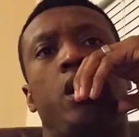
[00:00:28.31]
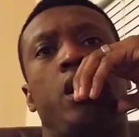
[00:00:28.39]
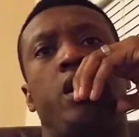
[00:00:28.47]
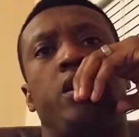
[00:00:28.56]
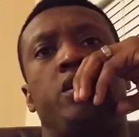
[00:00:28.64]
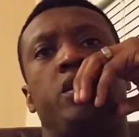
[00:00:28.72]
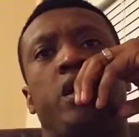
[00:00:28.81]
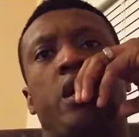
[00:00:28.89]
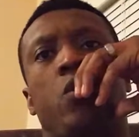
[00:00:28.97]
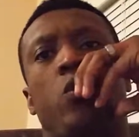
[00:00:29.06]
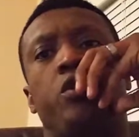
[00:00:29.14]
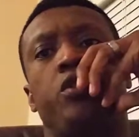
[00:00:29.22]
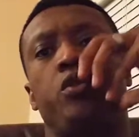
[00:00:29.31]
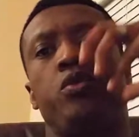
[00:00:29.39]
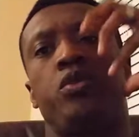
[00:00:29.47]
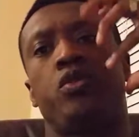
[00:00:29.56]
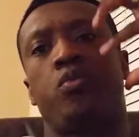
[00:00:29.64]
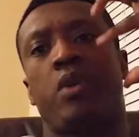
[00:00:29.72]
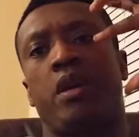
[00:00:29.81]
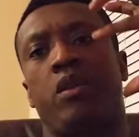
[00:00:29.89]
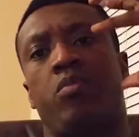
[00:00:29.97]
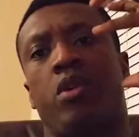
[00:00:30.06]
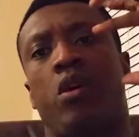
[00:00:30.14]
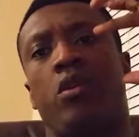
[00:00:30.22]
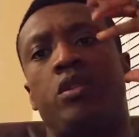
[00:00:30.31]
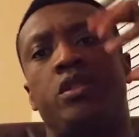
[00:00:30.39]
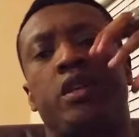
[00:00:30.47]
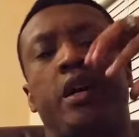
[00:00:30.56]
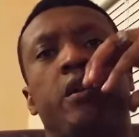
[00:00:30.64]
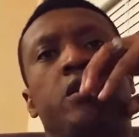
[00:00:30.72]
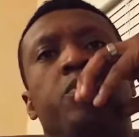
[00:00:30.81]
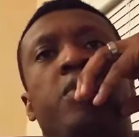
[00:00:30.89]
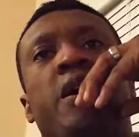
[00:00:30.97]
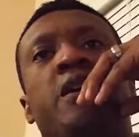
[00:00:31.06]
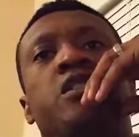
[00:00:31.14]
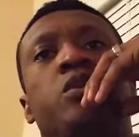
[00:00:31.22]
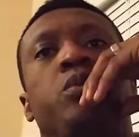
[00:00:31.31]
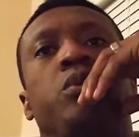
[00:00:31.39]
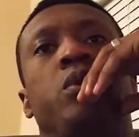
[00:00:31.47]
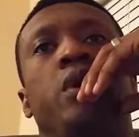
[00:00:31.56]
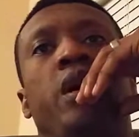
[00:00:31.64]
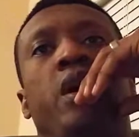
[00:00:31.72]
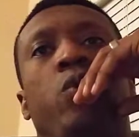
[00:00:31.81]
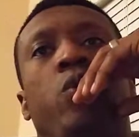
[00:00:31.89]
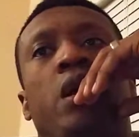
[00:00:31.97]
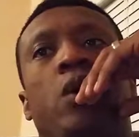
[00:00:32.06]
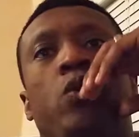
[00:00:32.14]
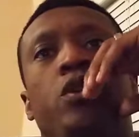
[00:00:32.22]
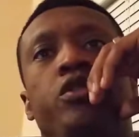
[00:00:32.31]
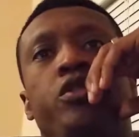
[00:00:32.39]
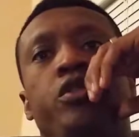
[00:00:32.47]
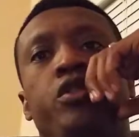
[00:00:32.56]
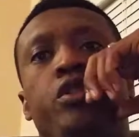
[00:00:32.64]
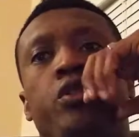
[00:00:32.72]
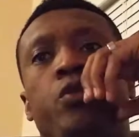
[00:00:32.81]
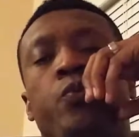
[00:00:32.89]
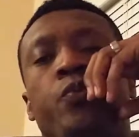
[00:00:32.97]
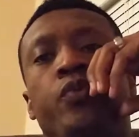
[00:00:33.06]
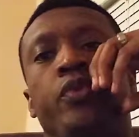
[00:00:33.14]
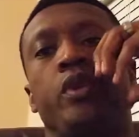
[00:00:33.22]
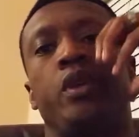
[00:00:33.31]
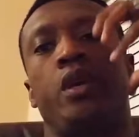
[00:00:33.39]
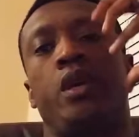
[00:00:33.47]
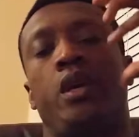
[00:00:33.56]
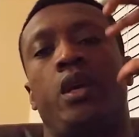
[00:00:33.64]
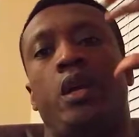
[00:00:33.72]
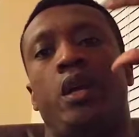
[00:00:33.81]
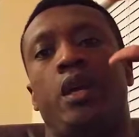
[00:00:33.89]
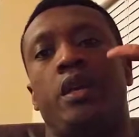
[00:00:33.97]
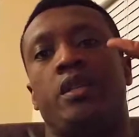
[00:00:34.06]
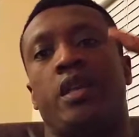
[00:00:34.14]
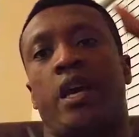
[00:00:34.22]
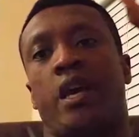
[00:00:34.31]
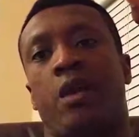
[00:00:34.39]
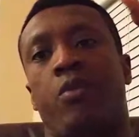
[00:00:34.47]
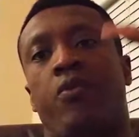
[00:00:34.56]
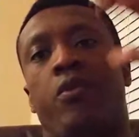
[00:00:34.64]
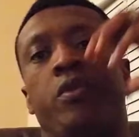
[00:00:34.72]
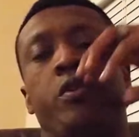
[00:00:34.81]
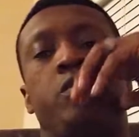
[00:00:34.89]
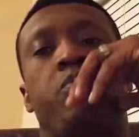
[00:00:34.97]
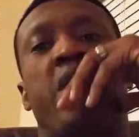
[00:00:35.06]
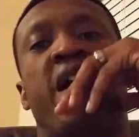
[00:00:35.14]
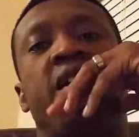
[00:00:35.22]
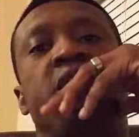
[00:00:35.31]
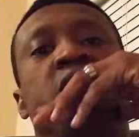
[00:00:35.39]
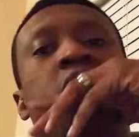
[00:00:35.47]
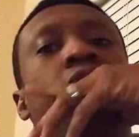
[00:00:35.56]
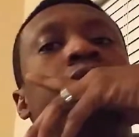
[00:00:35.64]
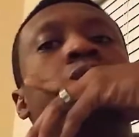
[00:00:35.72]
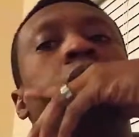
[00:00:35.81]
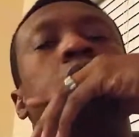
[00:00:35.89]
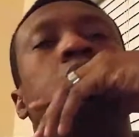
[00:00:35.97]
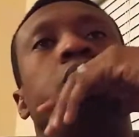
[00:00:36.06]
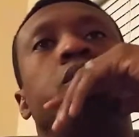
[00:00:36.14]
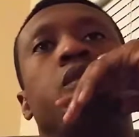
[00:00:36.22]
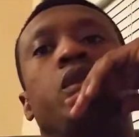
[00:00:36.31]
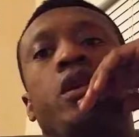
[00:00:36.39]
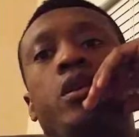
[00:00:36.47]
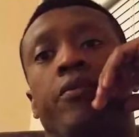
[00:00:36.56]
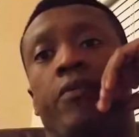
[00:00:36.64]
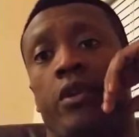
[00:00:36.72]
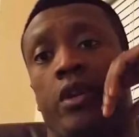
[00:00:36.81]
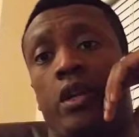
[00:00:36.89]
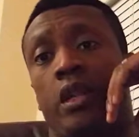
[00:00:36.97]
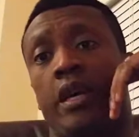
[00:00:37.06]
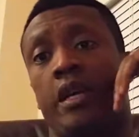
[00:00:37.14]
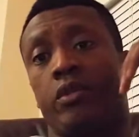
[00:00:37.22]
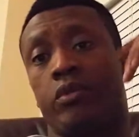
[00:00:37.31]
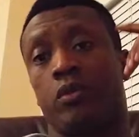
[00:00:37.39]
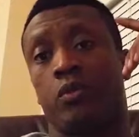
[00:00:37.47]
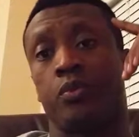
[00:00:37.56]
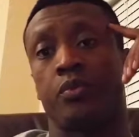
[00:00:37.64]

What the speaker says: And he said, I want you to make the ball as tight as possible. And what I want you to do is aim for this basket in the front of the classroom.